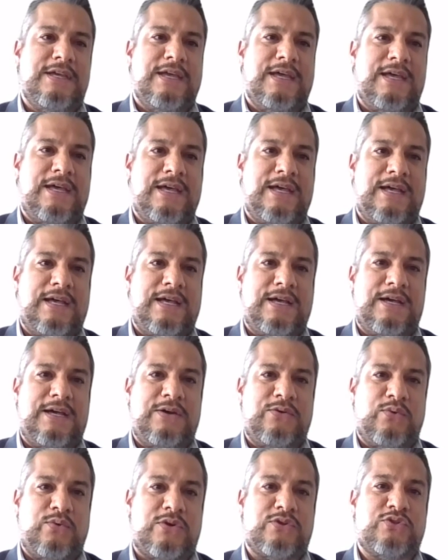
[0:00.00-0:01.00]

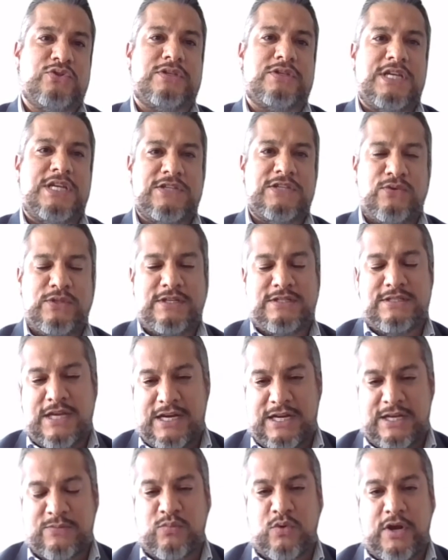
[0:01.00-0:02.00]
We're successfully
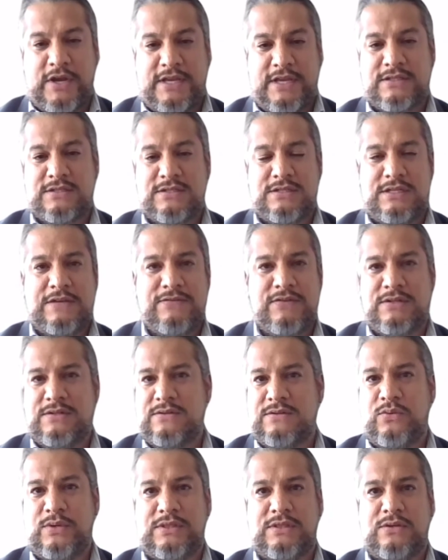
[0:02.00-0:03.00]
signing projects,
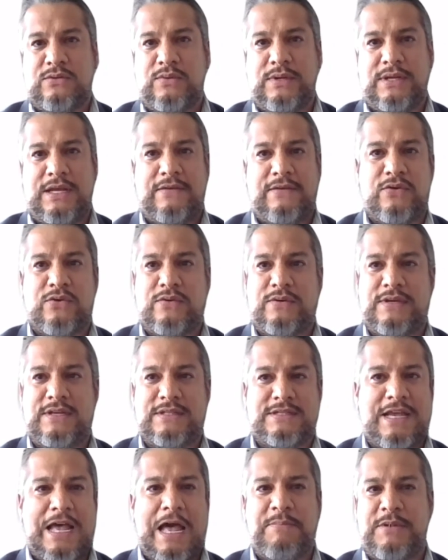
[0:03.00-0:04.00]
even with whatever
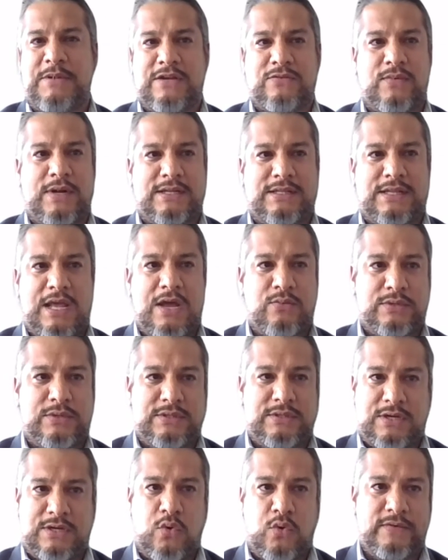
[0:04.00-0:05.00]
it's happening right now with
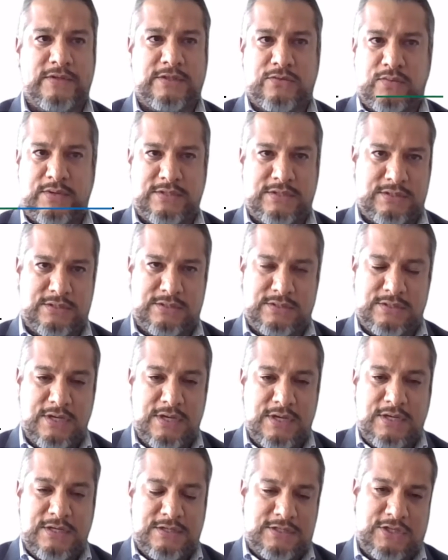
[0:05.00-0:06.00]
the COVID crisis
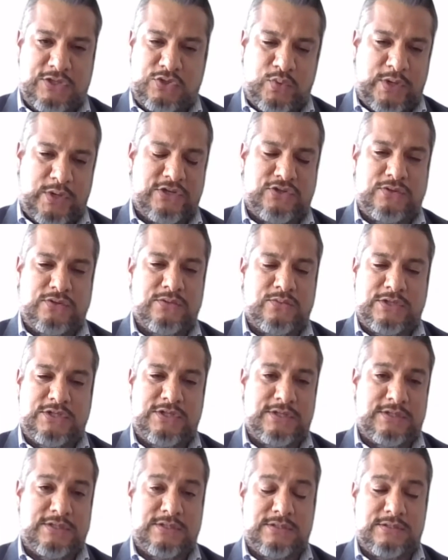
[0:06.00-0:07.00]
situation,
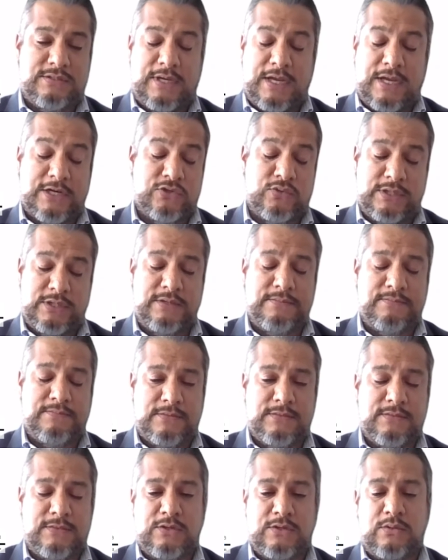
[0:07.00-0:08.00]
which is actually,
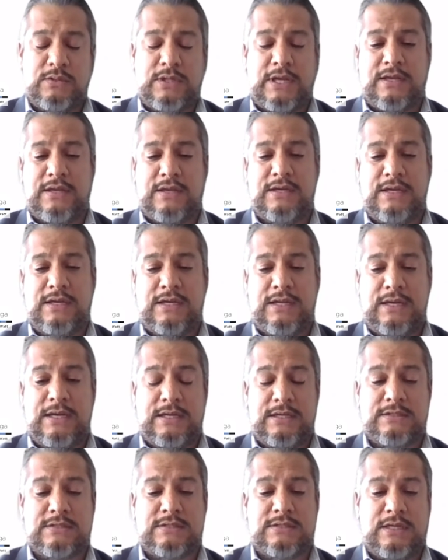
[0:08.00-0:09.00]

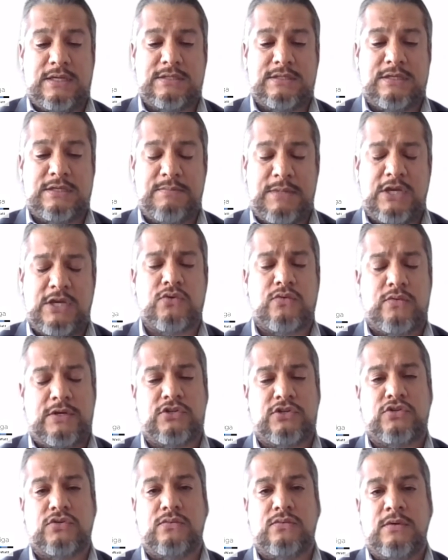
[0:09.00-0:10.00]
it is a major
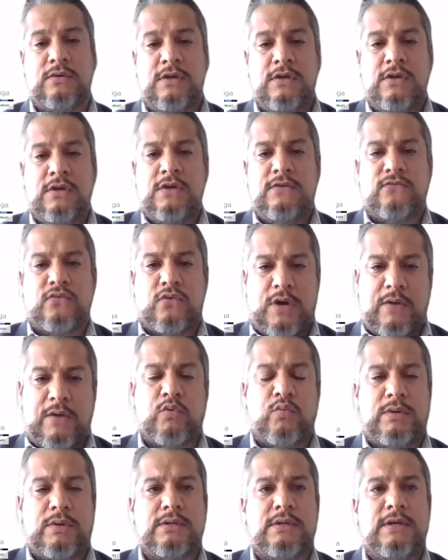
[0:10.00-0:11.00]
issue for
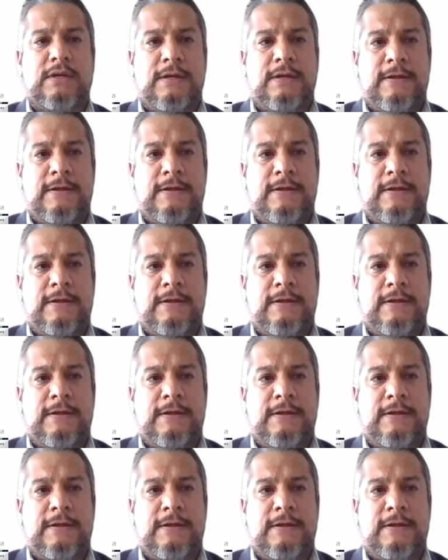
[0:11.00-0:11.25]
everyone.